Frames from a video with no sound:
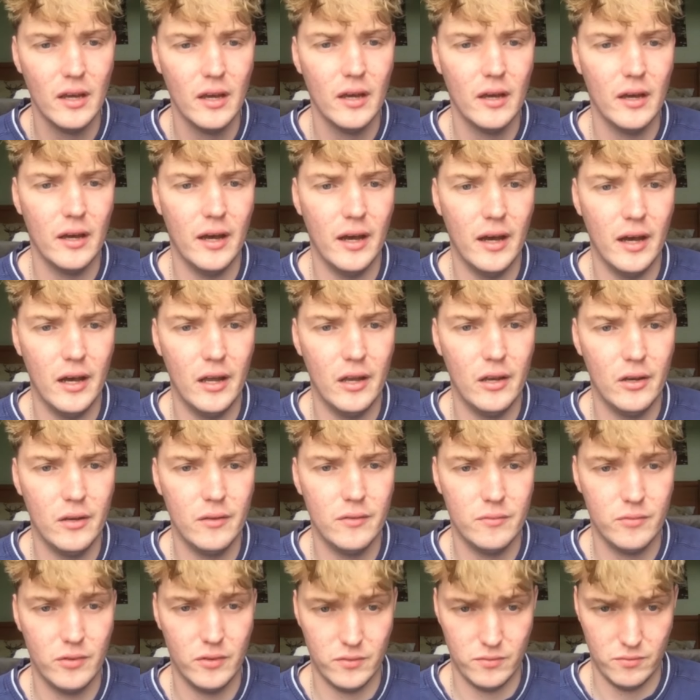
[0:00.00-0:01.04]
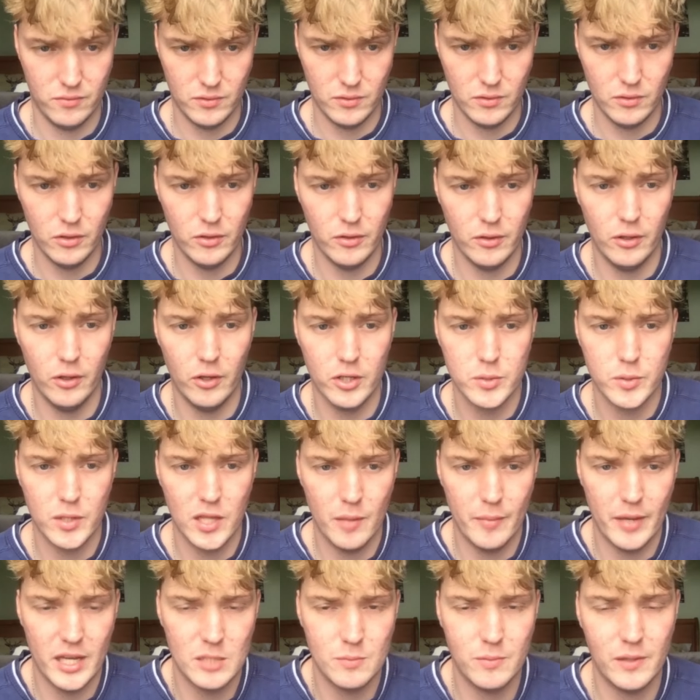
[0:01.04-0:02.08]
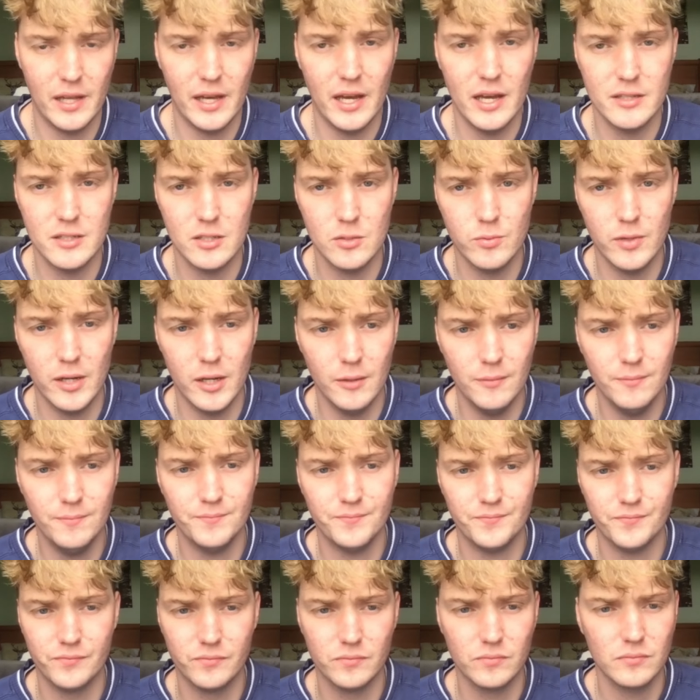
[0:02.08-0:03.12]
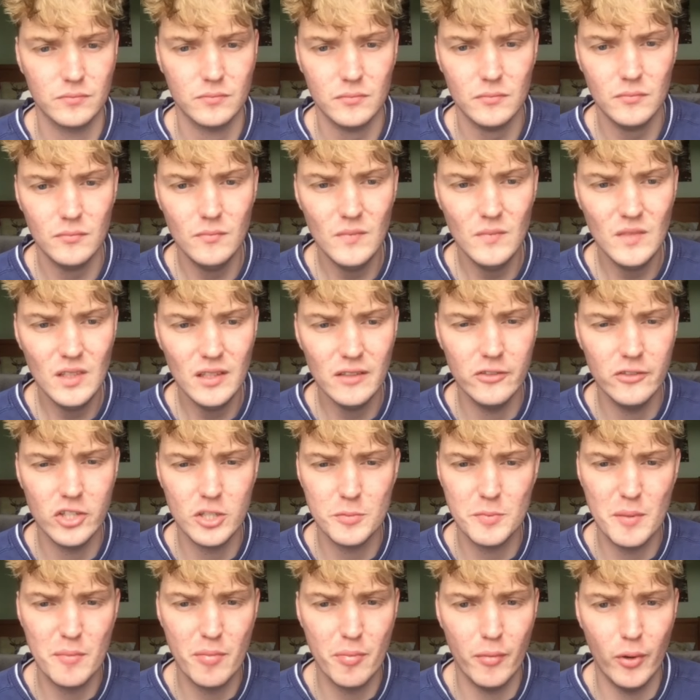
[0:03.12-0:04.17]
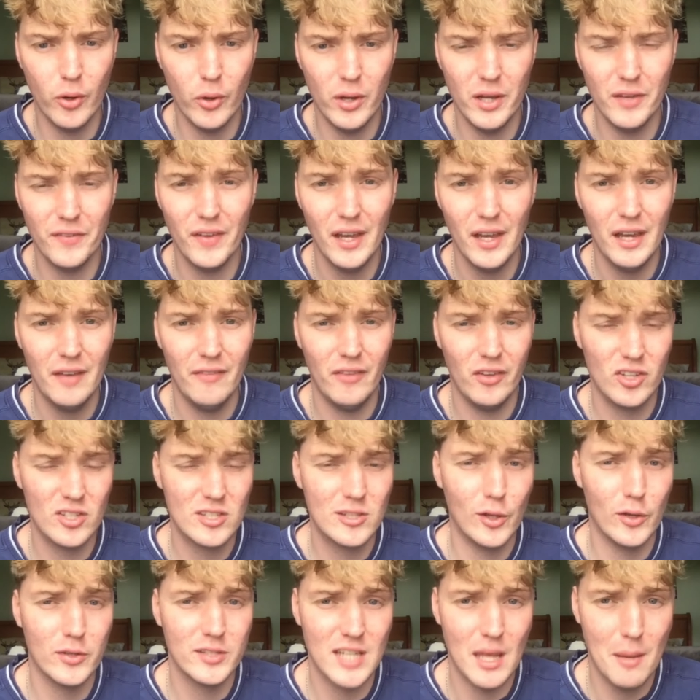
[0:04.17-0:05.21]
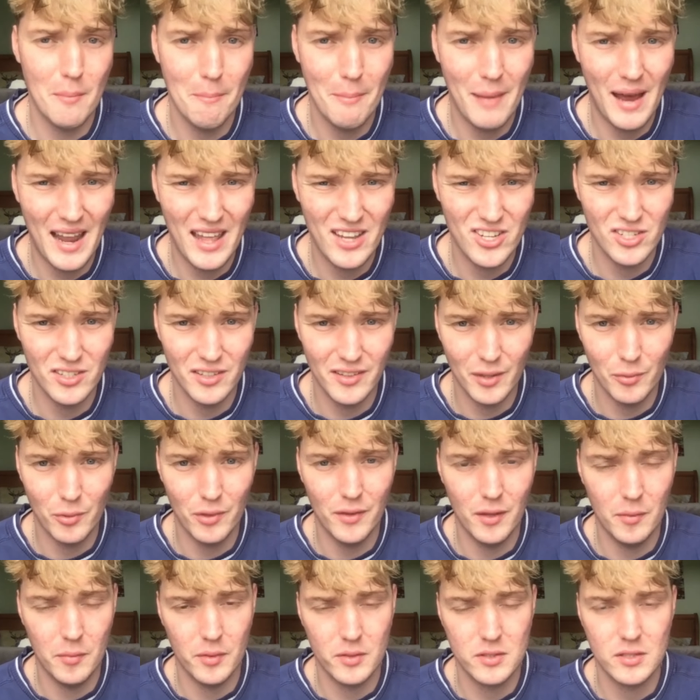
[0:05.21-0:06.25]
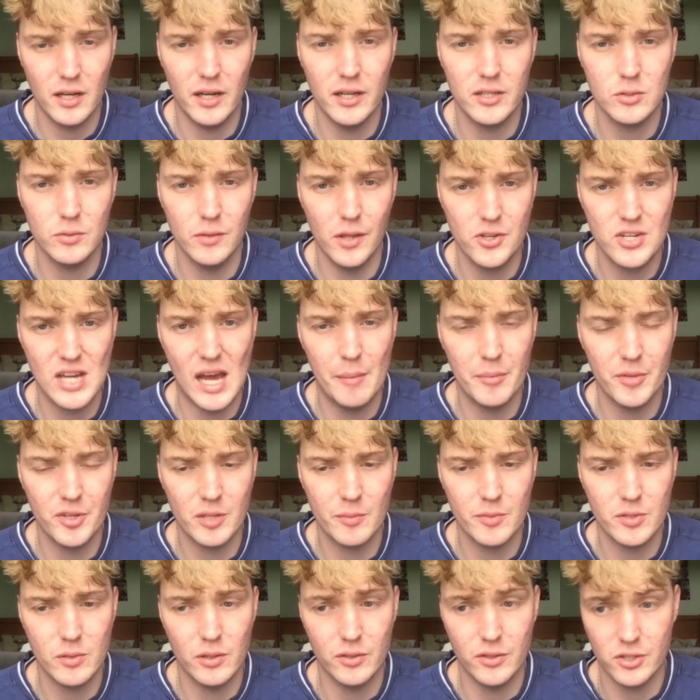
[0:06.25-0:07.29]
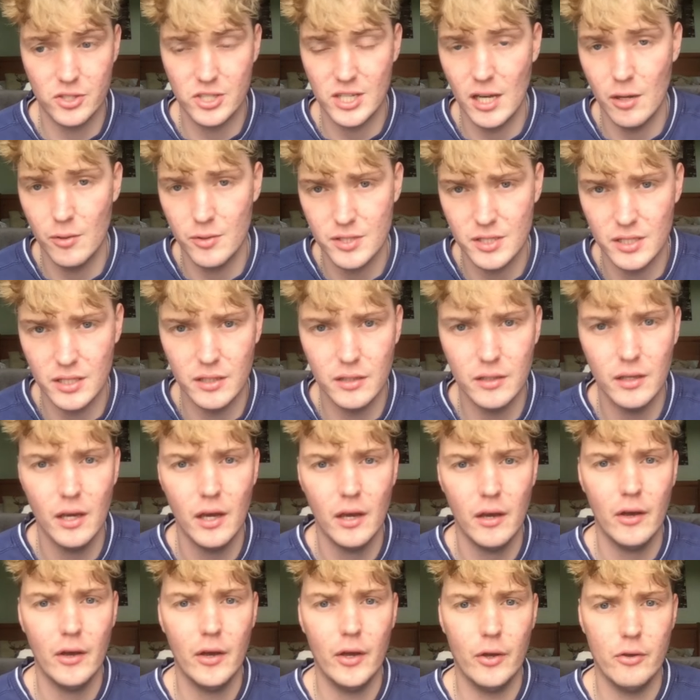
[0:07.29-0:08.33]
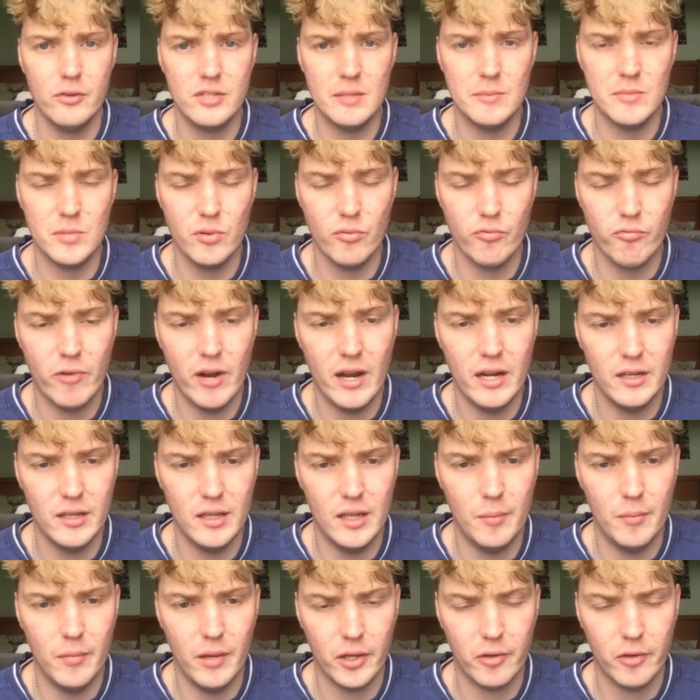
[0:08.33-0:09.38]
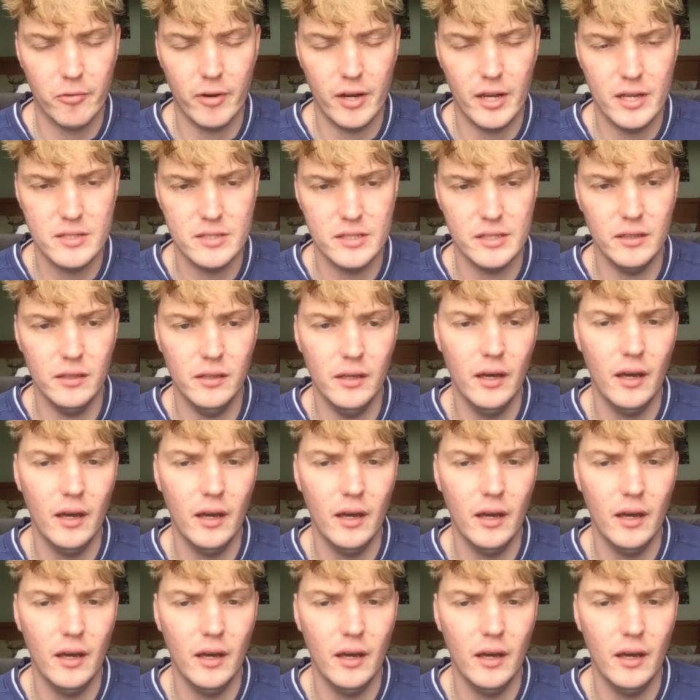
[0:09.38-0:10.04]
lost one of their best players as well. They've just been promoted. They just lost their manager that won them the title in the Championship as well to Chelsea, who seem to be raiding them like crazy.